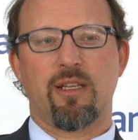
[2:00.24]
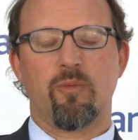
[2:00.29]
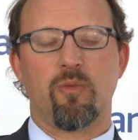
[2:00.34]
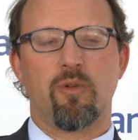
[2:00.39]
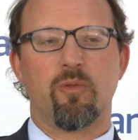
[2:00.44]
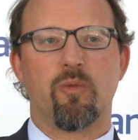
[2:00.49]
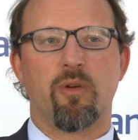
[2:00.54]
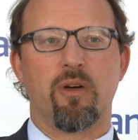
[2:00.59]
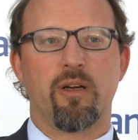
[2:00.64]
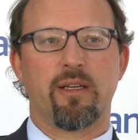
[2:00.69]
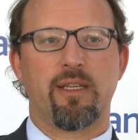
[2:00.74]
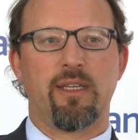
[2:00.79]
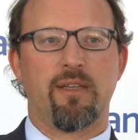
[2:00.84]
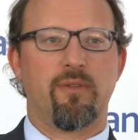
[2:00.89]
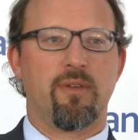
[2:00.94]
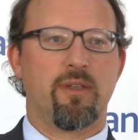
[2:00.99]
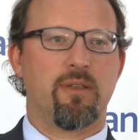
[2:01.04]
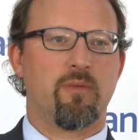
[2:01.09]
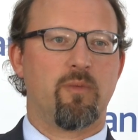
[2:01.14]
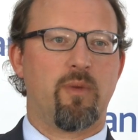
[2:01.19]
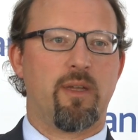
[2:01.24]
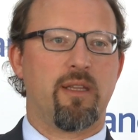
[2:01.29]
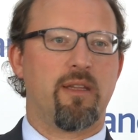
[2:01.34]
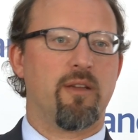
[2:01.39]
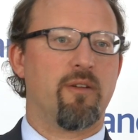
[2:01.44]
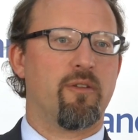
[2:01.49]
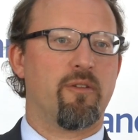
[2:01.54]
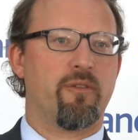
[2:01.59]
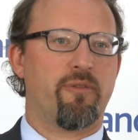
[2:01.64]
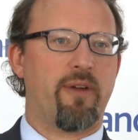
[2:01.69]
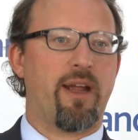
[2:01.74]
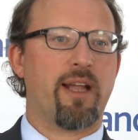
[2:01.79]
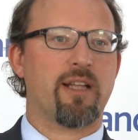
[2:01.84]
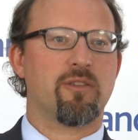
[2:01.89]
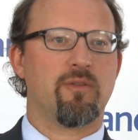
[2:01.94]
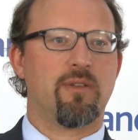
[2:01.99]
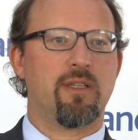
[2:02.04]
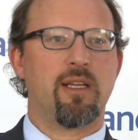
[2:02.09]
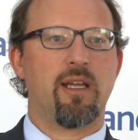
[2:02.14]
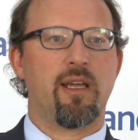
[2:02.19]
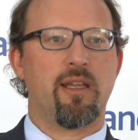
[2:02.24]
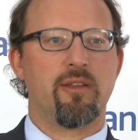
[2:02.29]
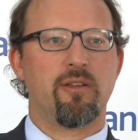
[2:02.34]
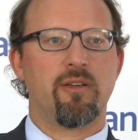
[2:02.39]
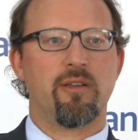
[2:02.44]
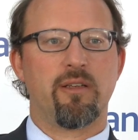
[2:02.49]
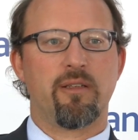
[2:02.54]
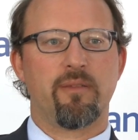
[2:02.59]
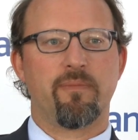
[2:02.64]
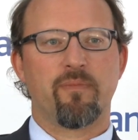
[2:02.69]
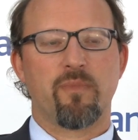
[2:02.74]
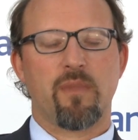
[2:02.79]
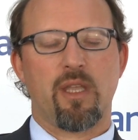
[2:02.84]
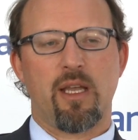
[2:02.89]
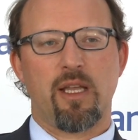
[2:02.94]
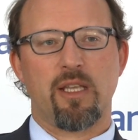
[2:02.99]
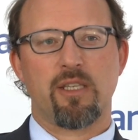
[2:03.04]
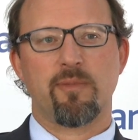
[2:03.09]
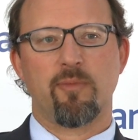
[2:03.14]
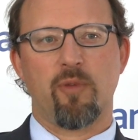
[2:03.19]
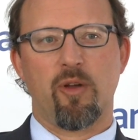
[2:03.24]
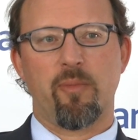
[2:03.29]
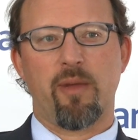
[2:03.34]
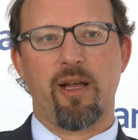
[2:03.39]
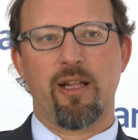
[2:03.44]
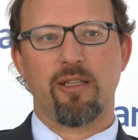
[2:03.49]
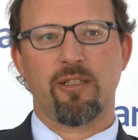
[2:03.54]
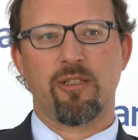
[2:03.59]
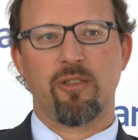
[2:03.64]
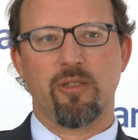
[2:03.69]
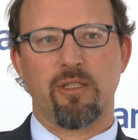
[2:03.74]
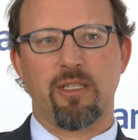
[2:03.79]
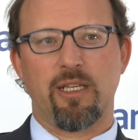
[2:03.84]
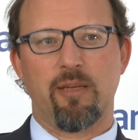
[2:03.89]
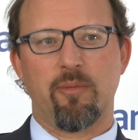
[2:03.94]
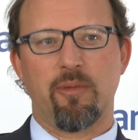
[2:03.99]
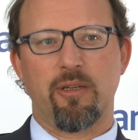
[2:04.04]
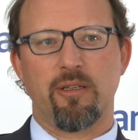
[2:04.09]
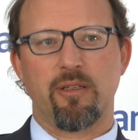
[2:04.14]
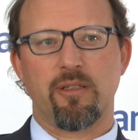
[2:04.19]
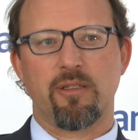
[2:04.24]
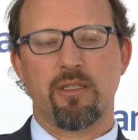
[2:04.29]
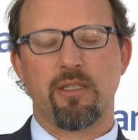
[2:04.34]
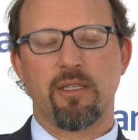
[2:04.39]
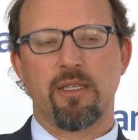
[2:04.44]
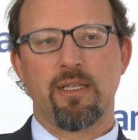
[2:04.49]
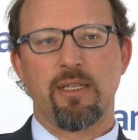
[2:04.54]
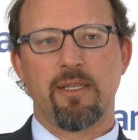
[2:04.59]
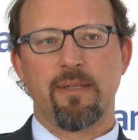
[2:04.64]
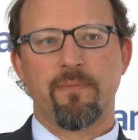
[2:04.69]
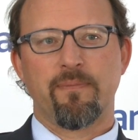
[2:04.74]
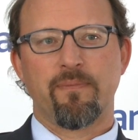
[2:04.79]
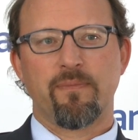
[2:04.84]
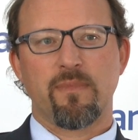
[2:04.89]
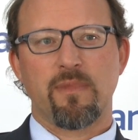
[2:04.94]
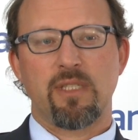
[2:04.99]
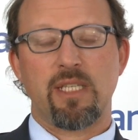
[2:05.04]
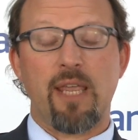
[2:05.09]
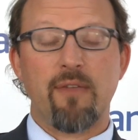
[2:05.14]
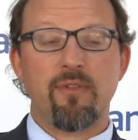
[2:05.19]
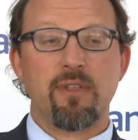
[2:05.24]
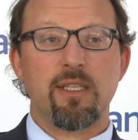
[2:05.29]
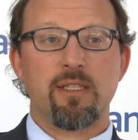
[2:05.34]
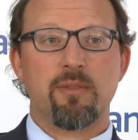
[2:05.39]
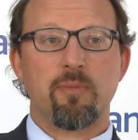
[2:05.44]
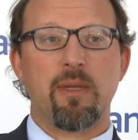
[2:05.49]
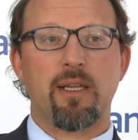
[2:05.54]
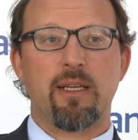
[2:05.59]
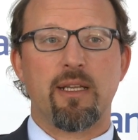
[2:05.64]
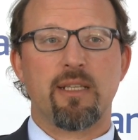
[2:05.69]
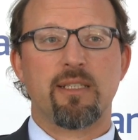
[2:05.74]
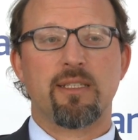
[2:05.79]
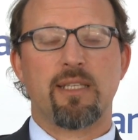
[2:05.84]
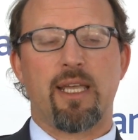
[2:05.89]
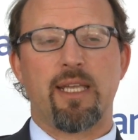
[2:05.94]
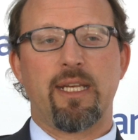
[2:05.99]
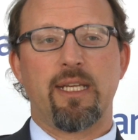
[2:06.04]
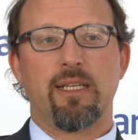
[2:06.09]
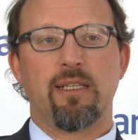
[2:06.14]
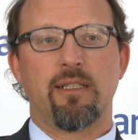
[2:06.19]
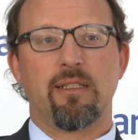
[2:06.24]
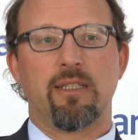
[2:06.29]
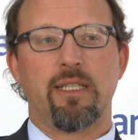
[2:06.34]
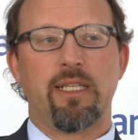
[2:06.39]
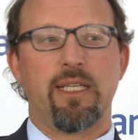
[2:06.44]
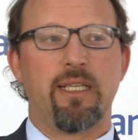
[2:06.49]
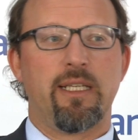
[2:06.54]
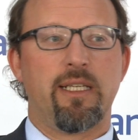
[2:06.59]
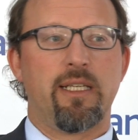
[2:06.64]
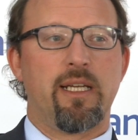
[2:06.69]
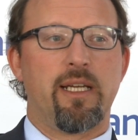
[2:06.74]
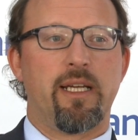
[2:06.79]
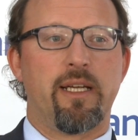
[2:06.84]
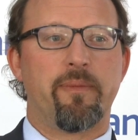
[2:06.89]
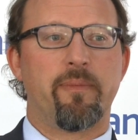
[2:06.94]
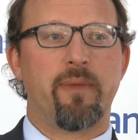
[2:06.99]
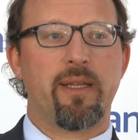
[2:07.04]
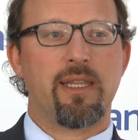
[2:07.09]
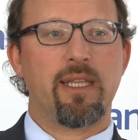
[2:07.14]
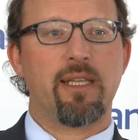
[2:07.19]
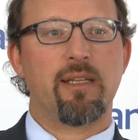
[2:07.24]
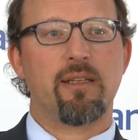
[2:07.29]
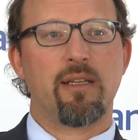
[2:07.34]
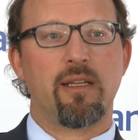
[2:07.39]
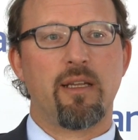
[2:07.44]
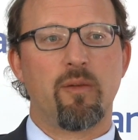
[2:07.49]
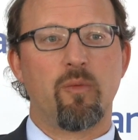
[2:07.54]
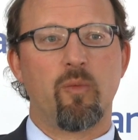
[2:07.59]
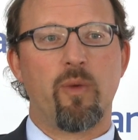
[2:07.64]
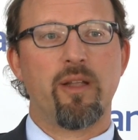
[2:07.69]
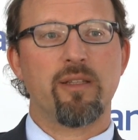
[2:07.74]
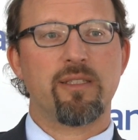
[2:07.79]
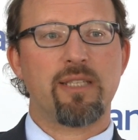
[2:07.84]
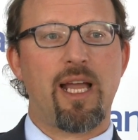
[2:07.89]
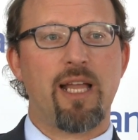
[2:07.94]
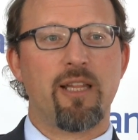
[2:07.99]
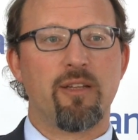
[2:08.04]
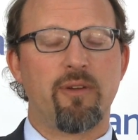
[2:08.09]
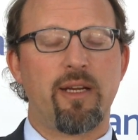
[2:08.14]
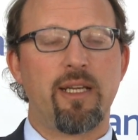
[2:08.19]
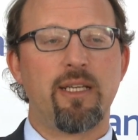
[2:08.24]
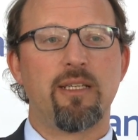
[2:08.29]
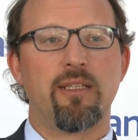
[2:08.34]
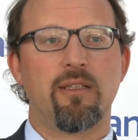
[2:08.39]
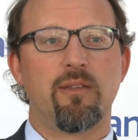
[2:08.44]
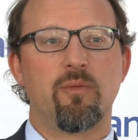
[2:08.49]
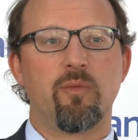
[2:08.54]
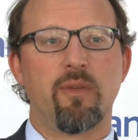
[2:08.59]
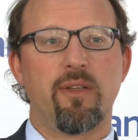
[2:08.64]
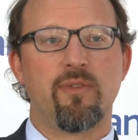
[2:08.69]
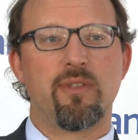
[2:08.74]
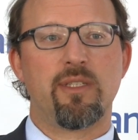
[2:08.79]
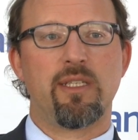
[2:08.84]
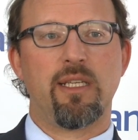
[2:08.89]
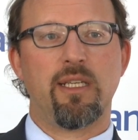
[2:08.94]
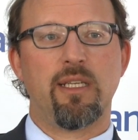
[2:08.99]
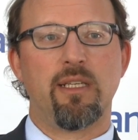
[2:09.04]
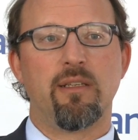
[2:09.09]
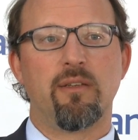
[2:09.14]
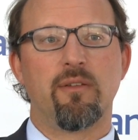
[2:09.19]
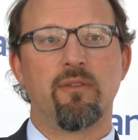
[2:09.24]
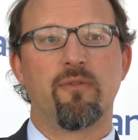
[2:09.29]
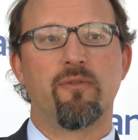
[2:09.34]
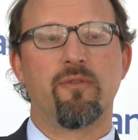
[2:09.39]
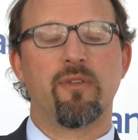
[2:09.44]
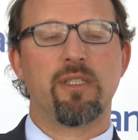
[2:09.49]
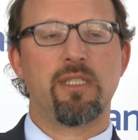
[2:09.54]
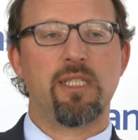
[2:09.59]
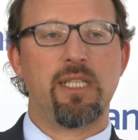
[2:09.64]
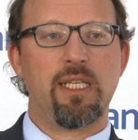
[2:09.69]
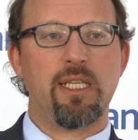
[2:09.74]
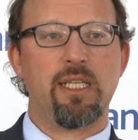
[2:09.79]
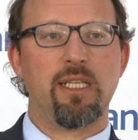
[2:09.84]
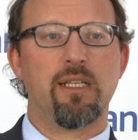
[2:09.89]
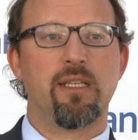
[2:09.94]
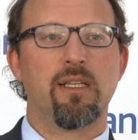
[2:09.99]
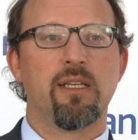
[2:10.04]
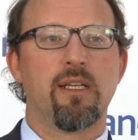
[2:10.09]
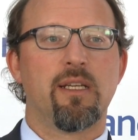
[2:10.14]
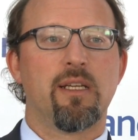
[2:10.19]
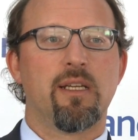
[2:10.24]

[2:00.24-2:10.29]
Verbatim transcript: that will work even when they're refractory to other small molecule inhibitors. Safety's been excitingly, I think, well tolerated. We've seen fatigue,